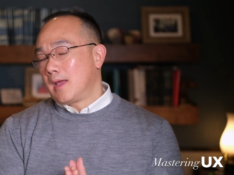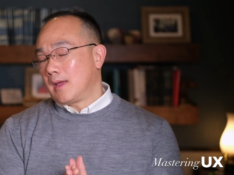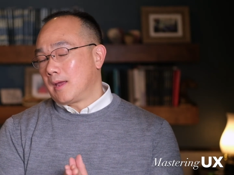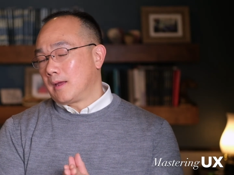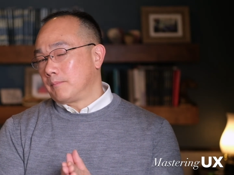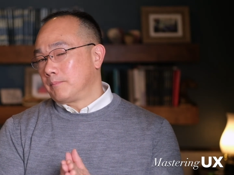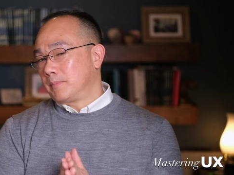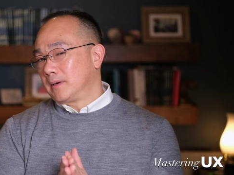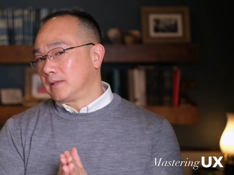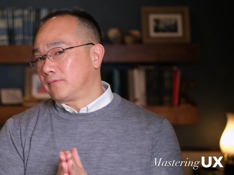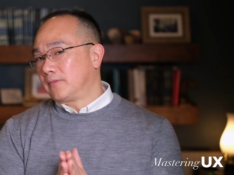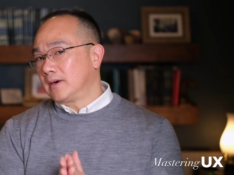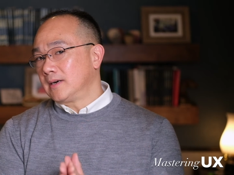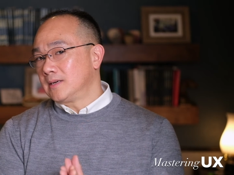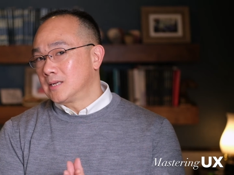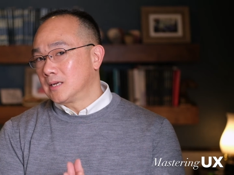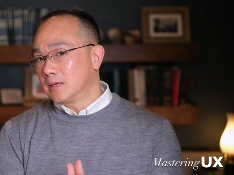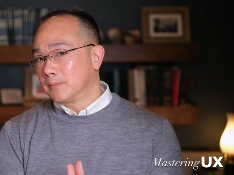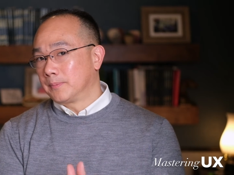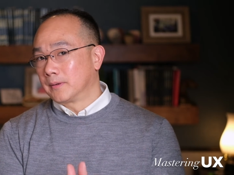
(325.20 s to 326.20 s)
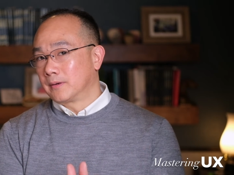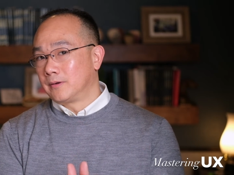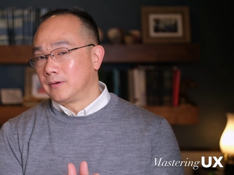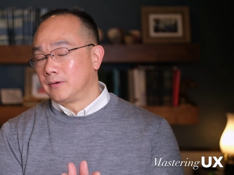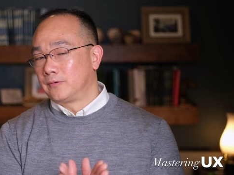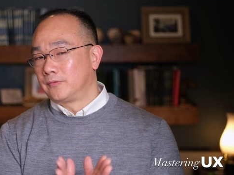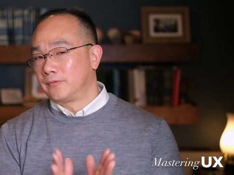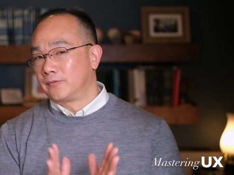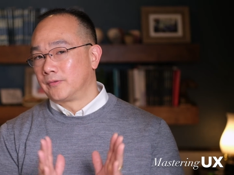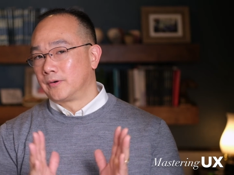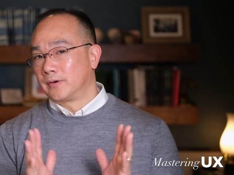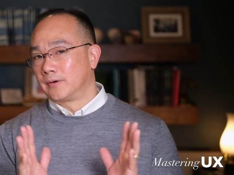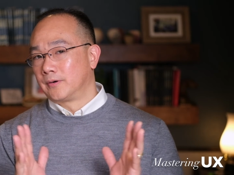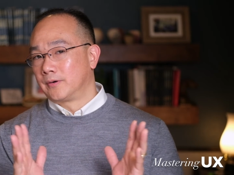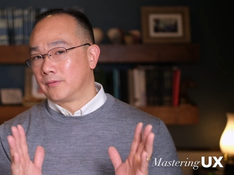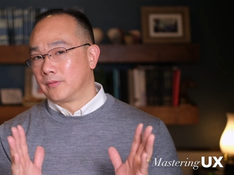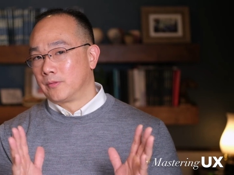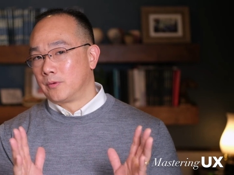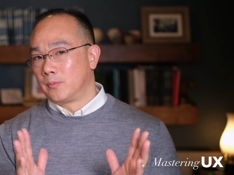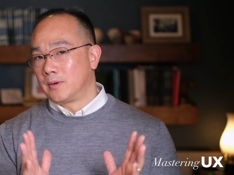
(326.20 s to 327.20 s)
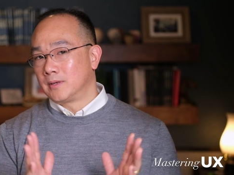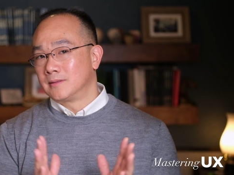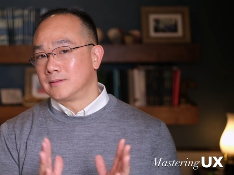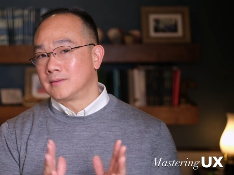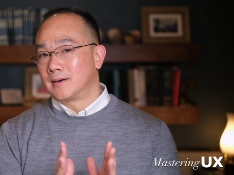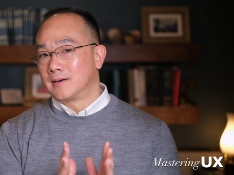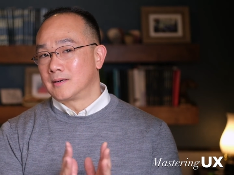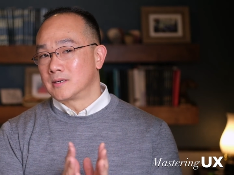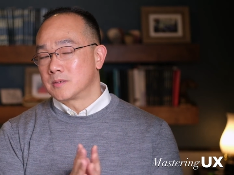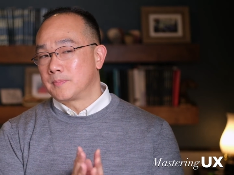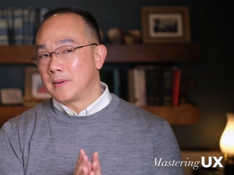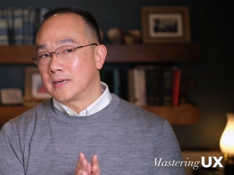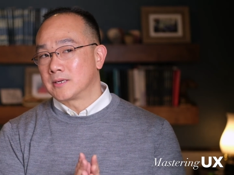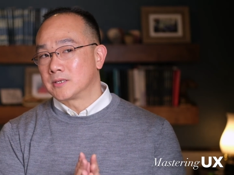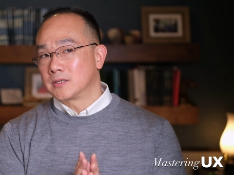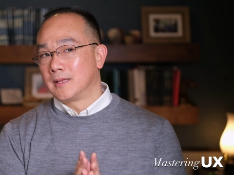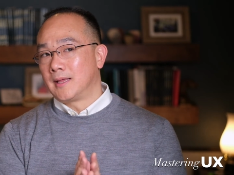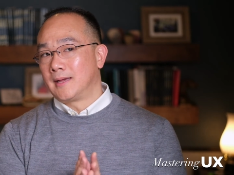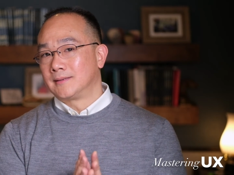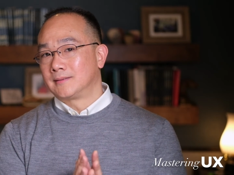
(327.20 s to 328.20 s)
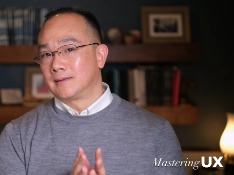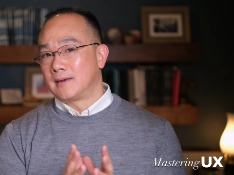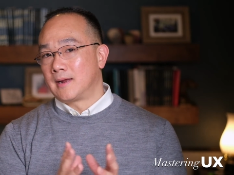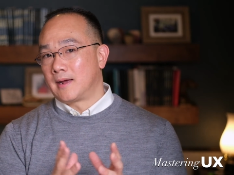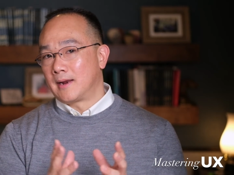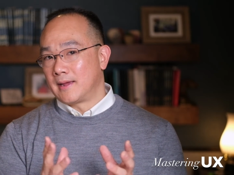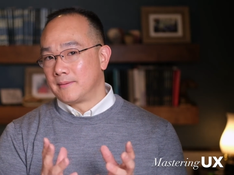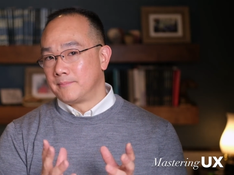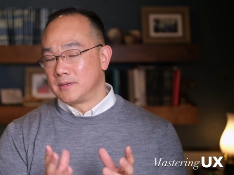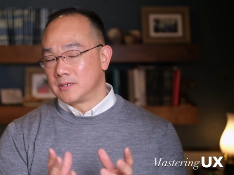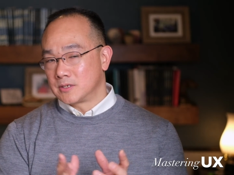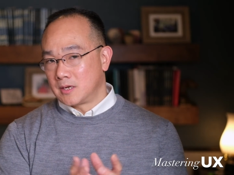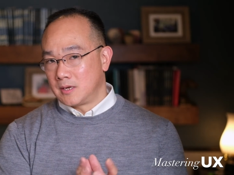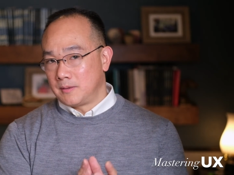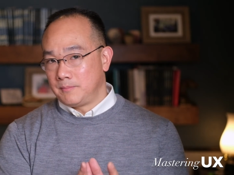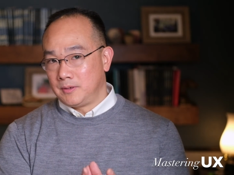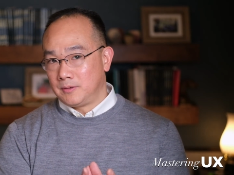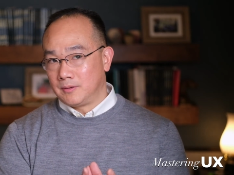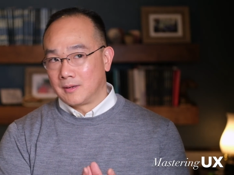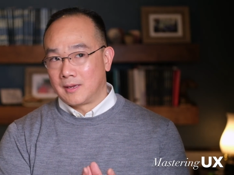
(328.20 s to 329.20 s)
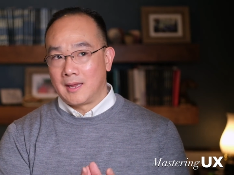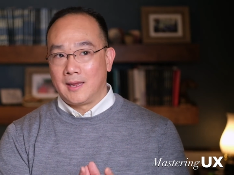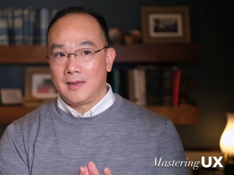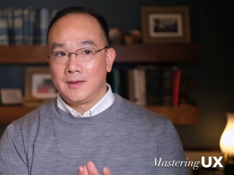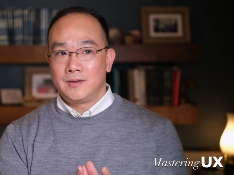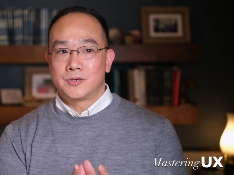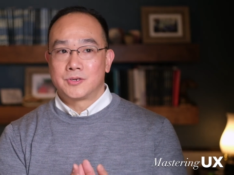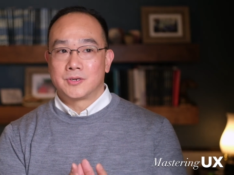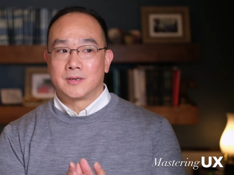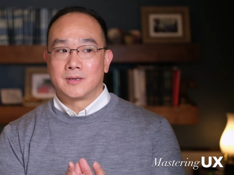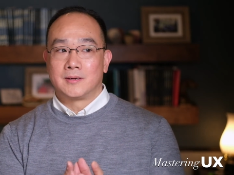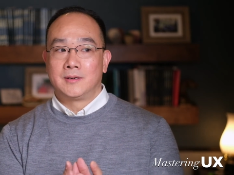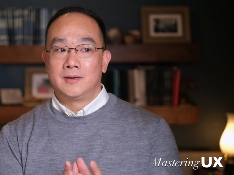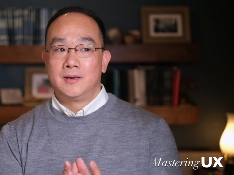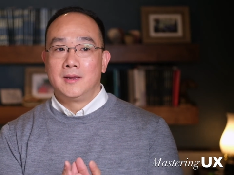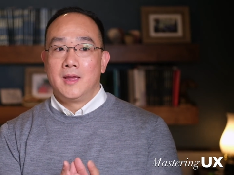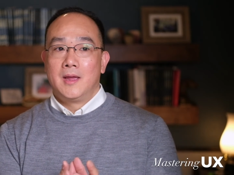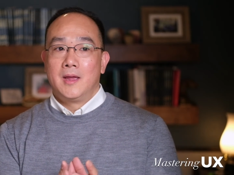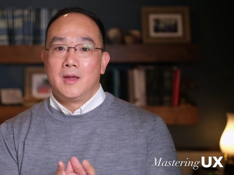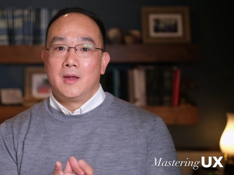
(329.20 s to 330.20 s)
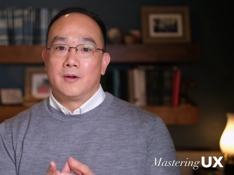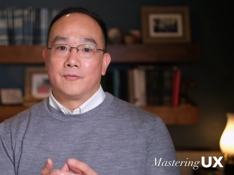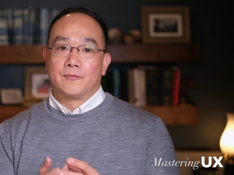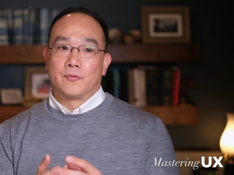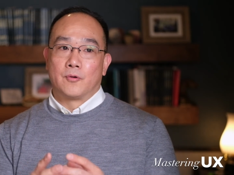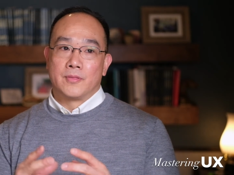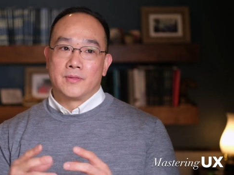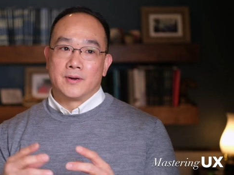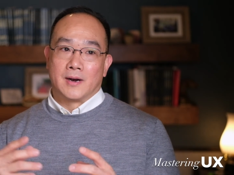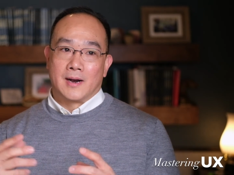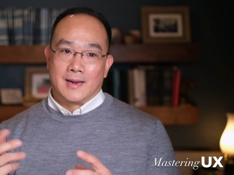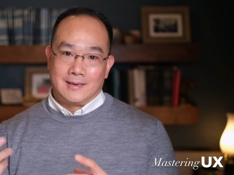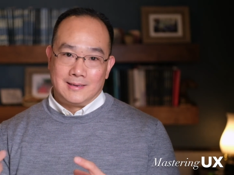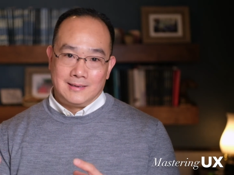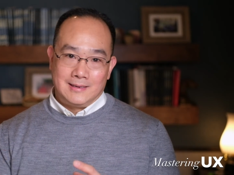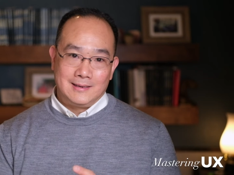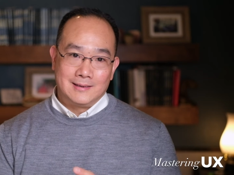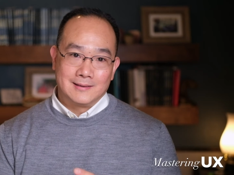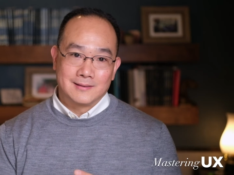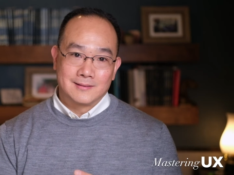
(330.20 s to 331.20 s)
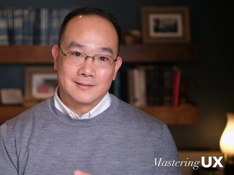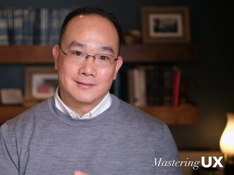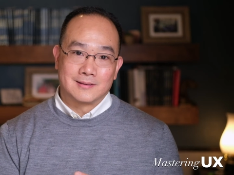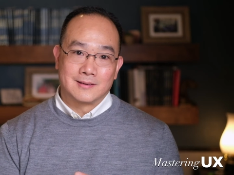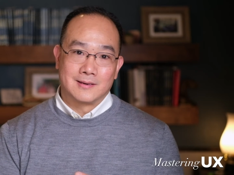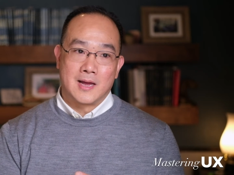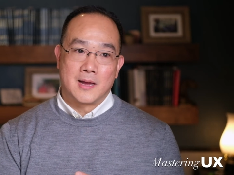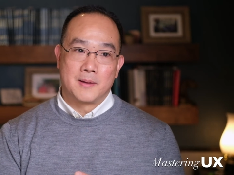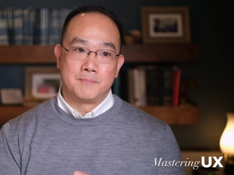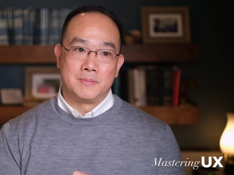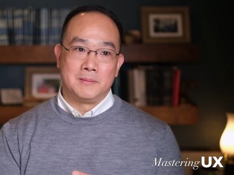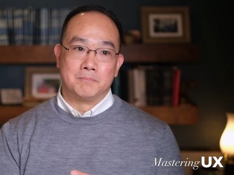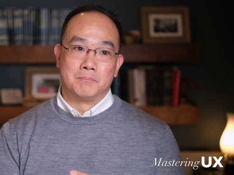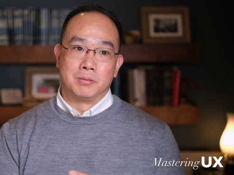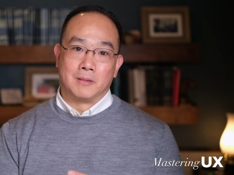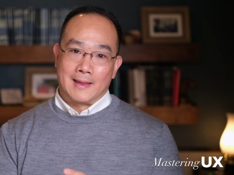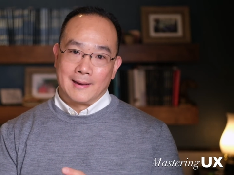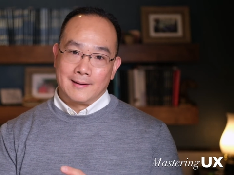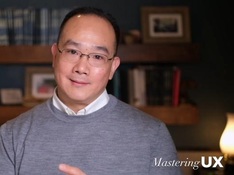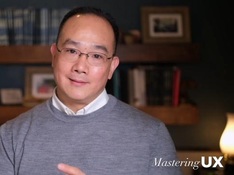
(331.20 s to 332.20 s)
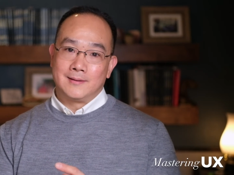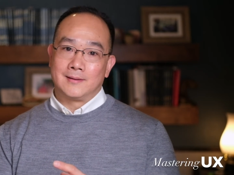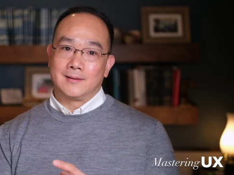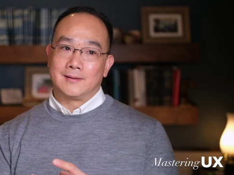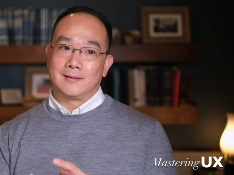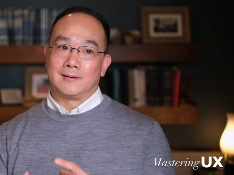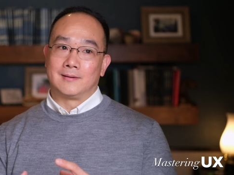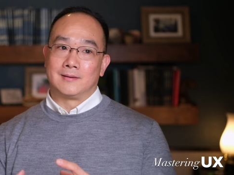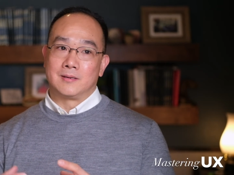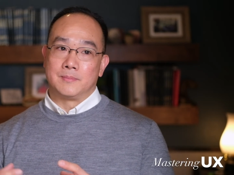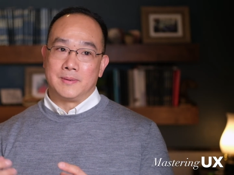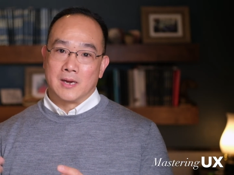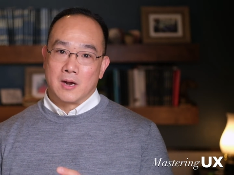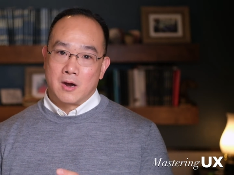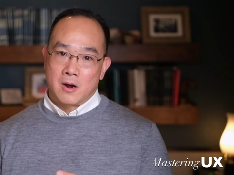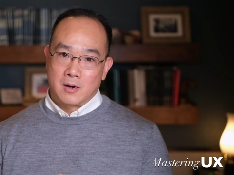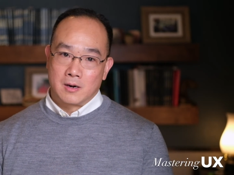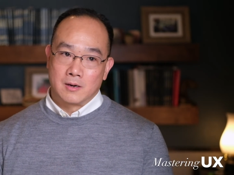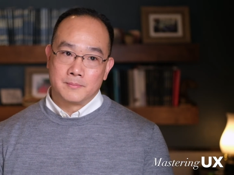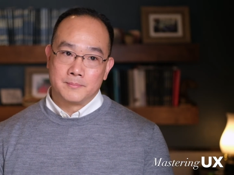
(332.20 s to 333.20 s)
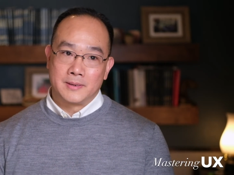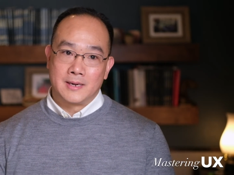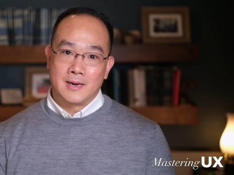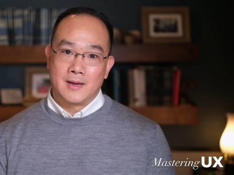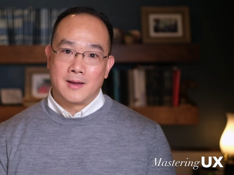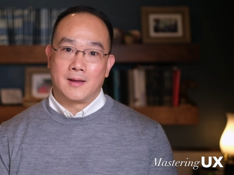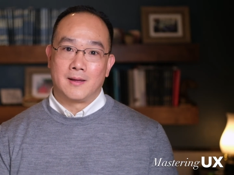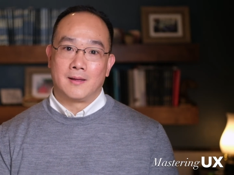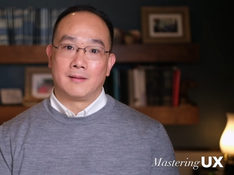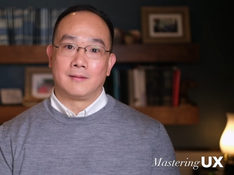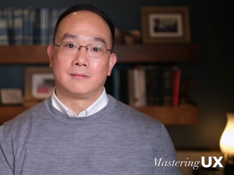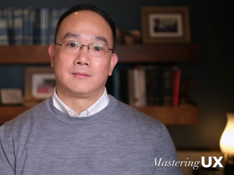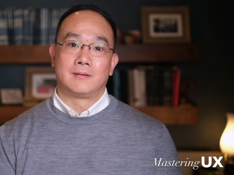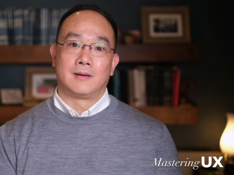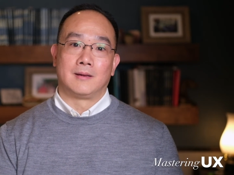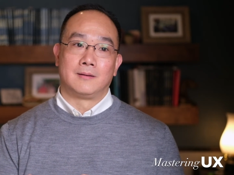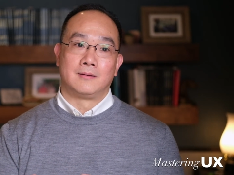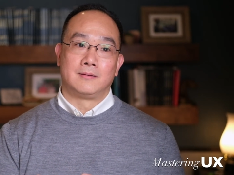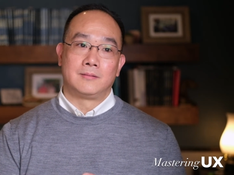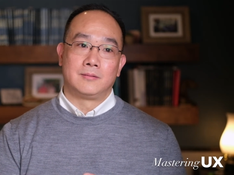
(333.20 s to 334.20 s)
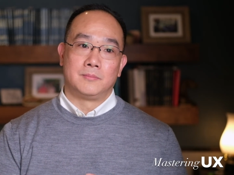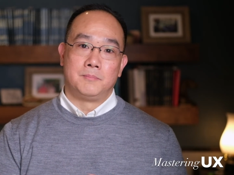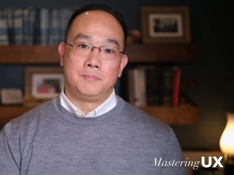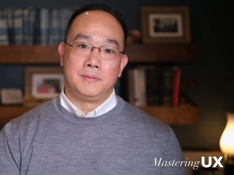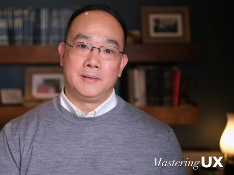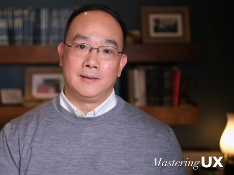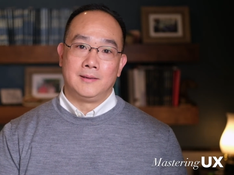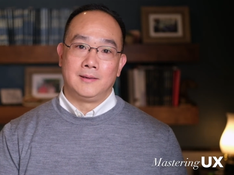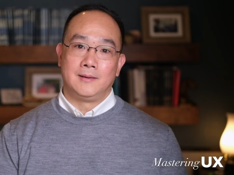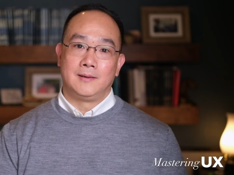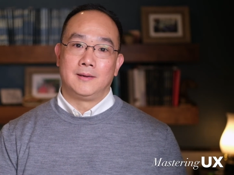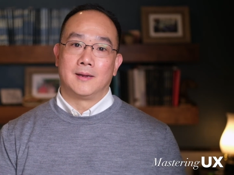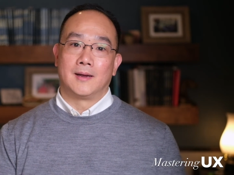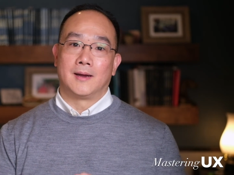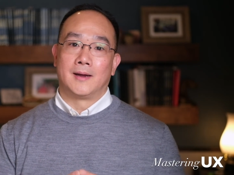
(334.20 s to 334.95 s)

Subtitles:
But it's very typical for the ones that are specialized to not have much communication, for their ideas to not be blended and to be harmonized and to be